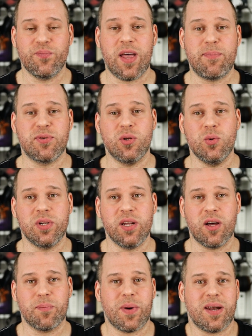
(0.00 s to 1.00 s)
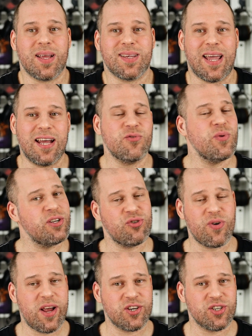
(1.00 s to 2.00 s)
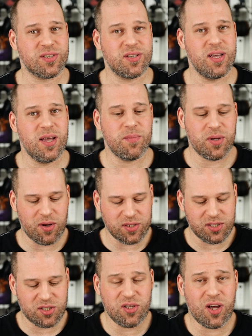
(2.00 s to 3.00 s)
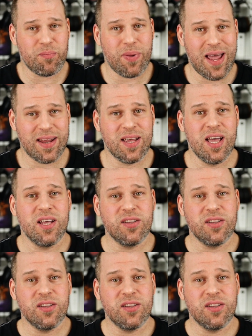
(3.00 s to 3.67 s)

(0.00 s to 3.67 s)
absolutely not, but I can't really trash it, because it's not bad.